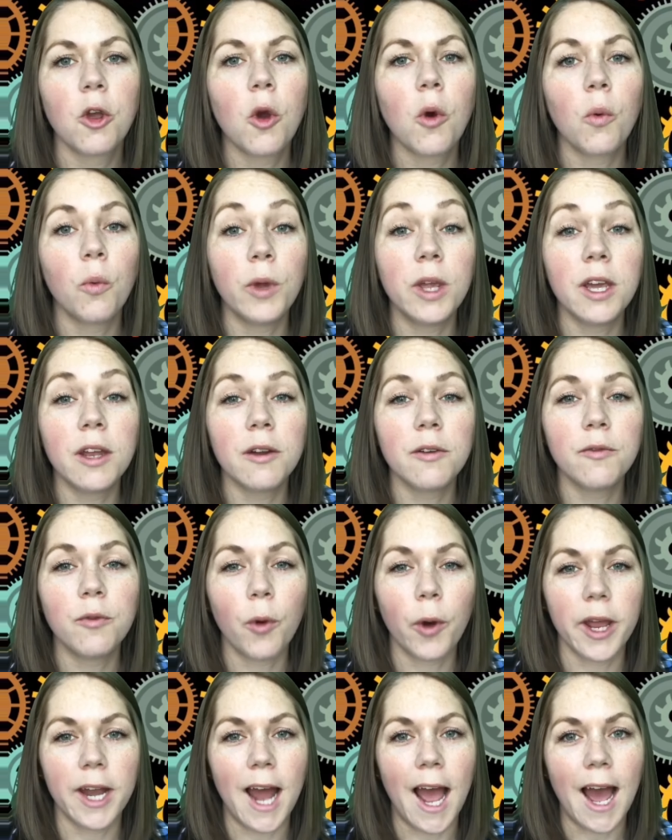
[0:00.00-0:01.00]
We can
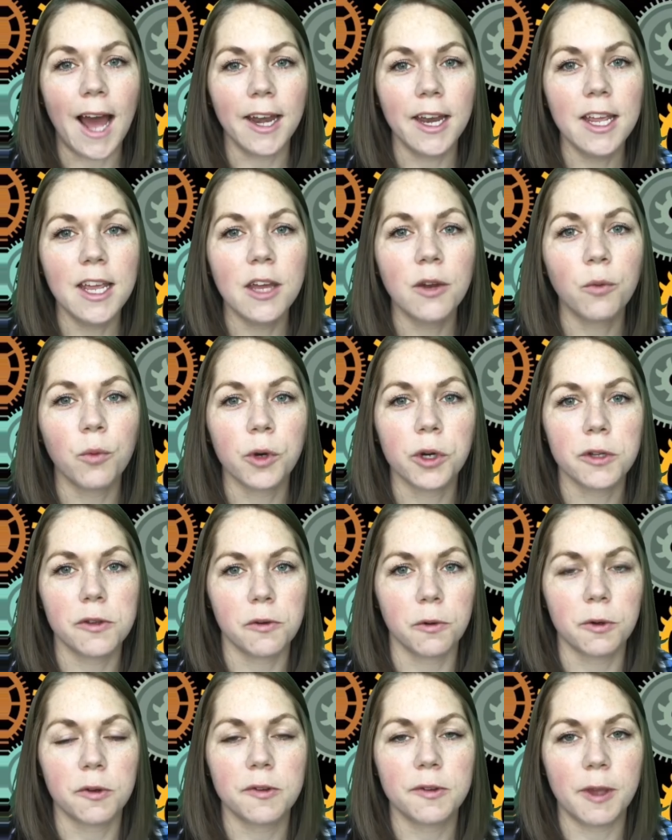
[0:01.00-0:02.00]
avoid adding in words
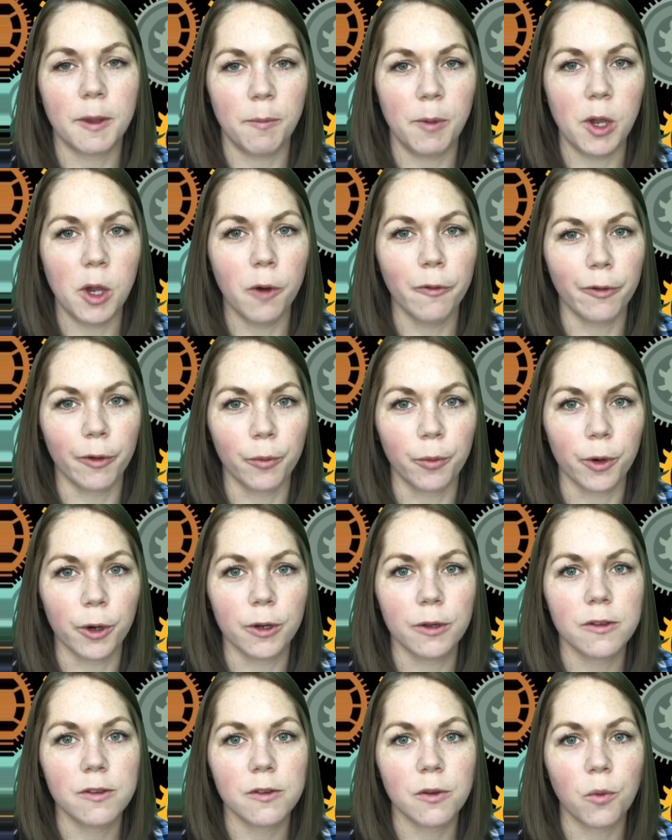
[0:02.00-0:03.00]
or skipping over
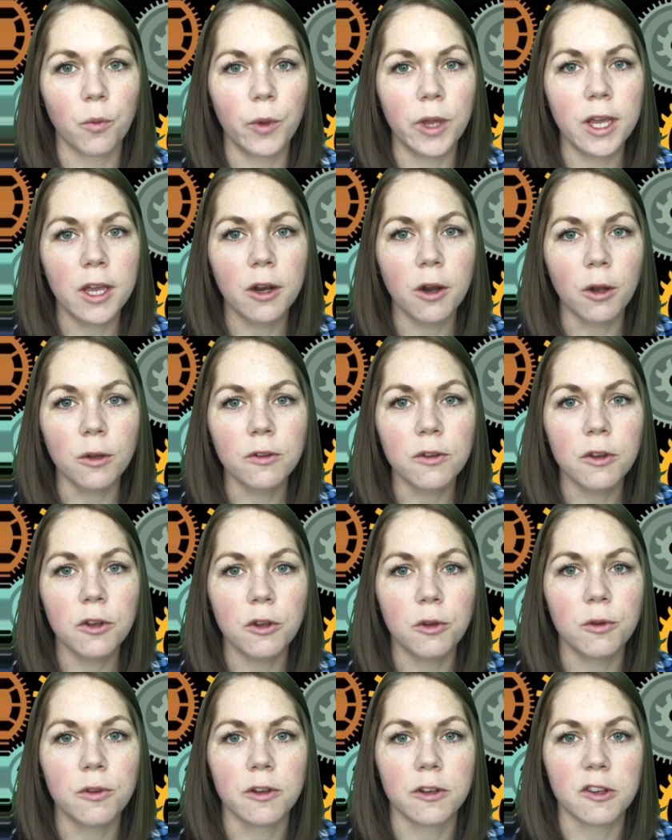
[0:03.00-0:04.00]
words. We can also
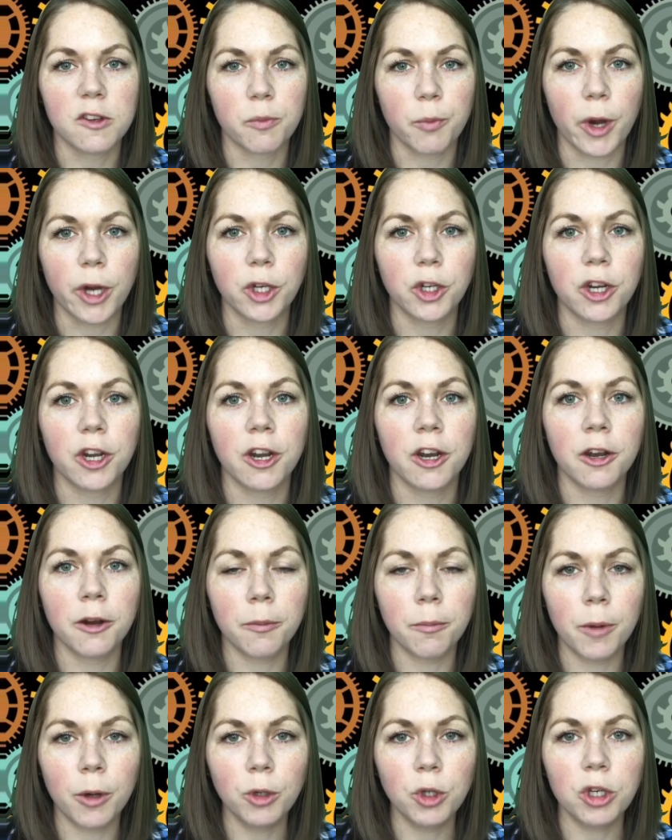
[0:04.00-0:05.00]
use expression and
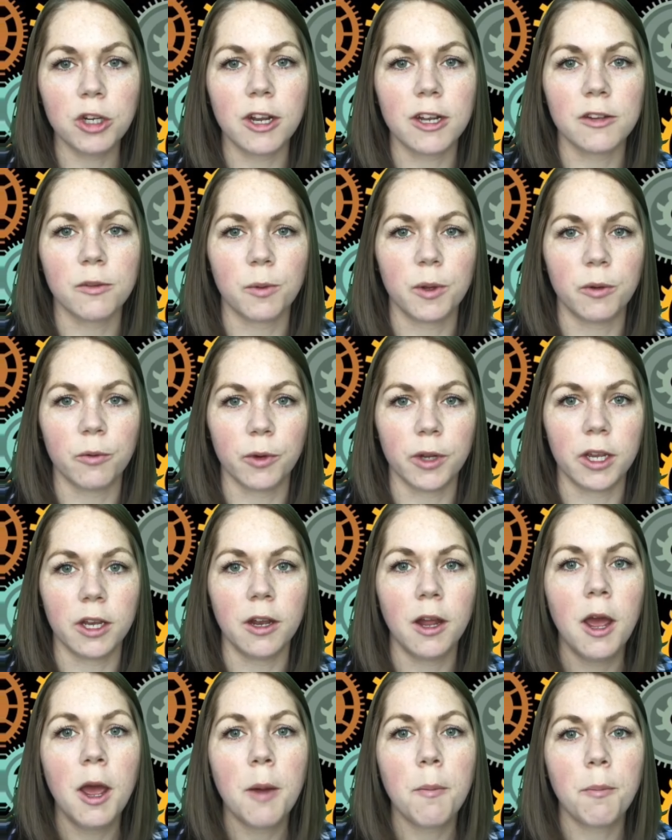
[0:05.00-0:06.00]
emotion as we read
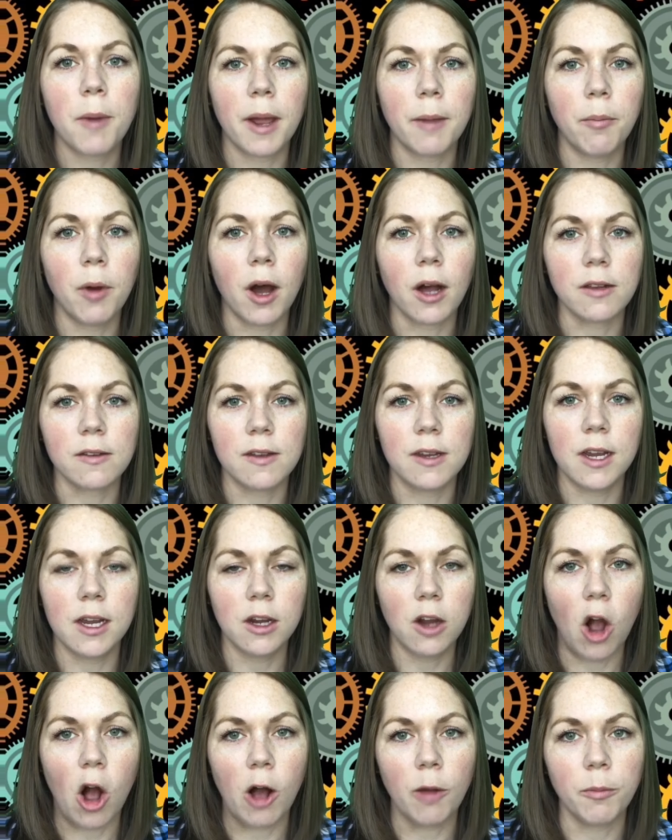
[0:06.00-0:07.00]
by pausing at
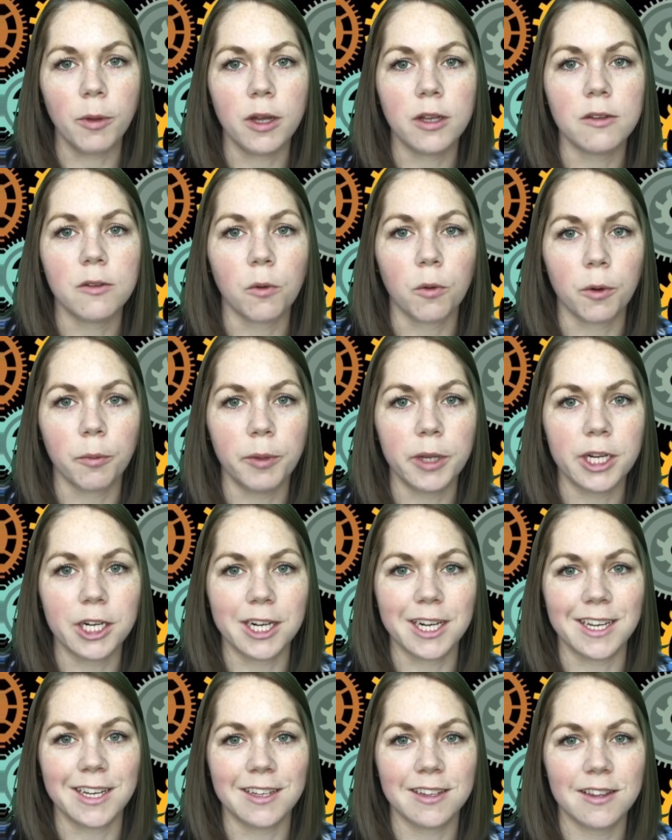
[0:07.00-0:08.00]
commas or
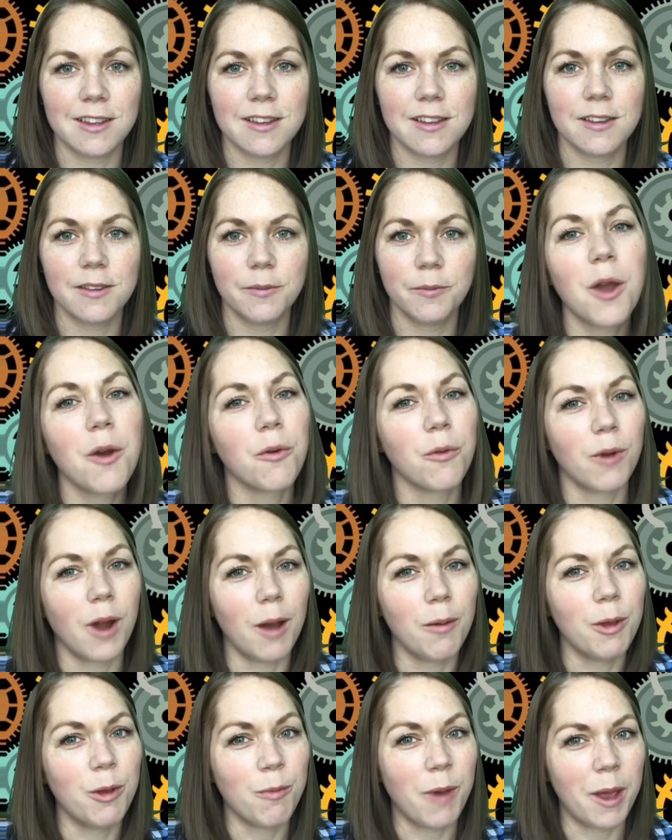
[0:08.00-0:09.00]
periods.
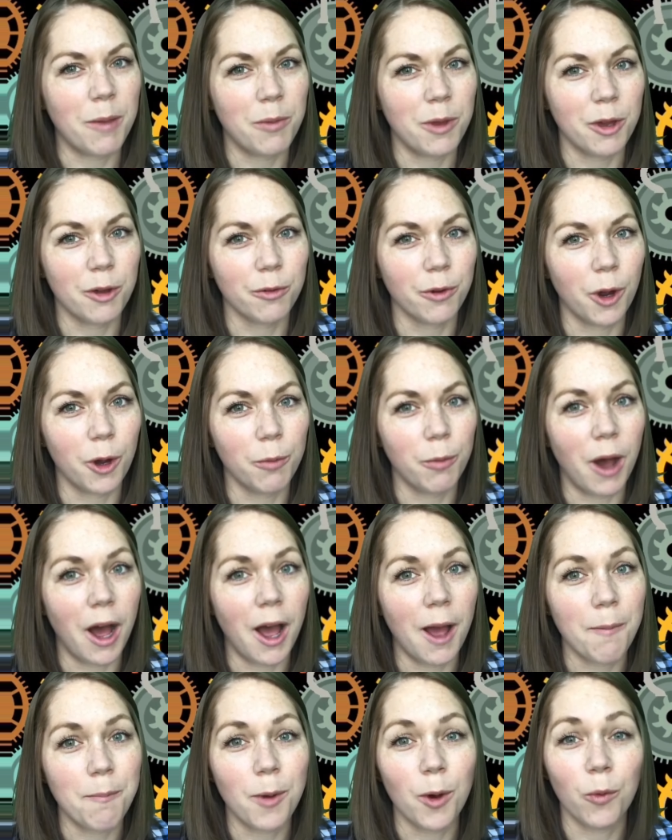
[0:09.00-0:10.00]
Robbie might be a
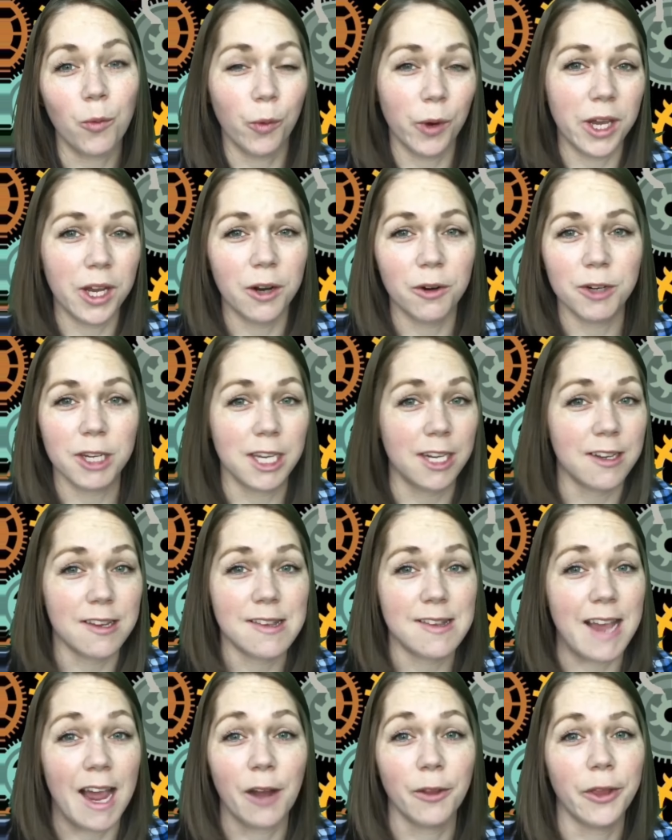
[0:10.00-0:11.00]
robot, but we don't need to
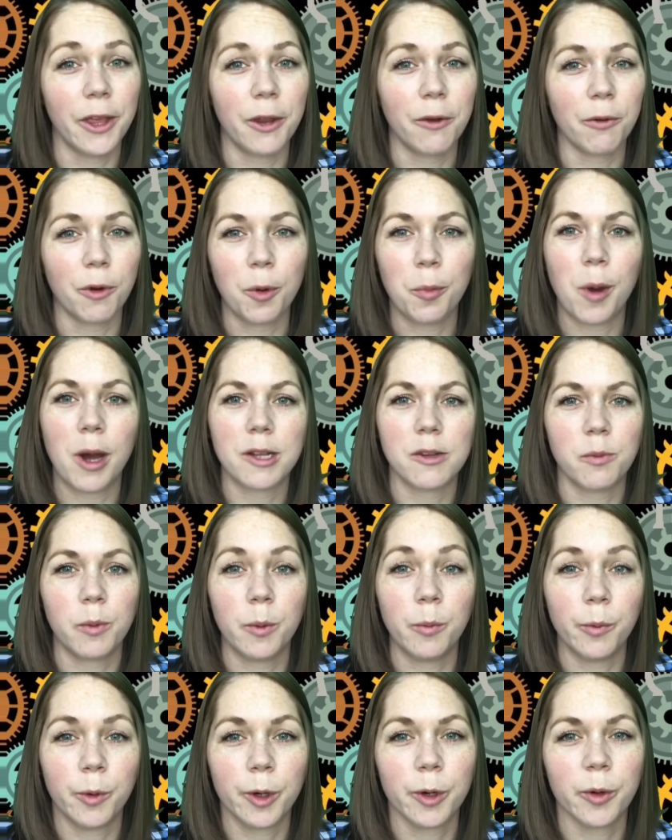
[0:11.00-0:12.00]
sound like robots when we're